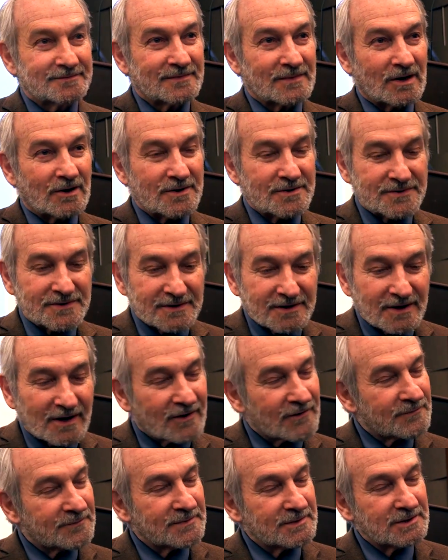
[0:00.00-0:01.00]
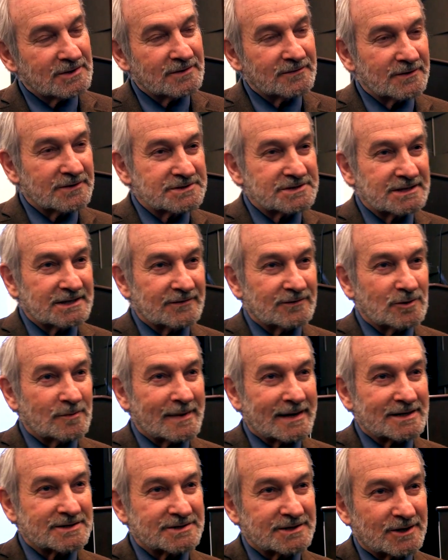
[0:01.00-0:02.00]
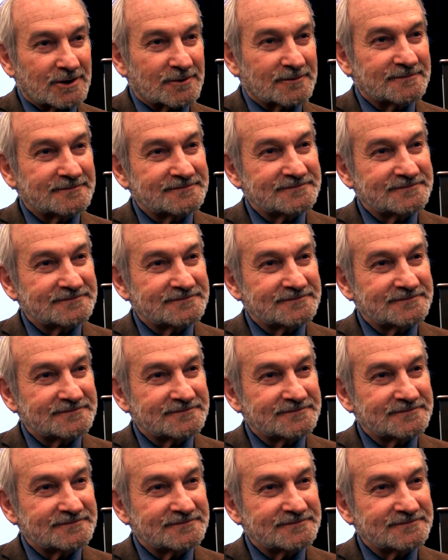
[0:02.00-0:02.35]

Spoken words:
Arthur Kaufman, University of New Mexico.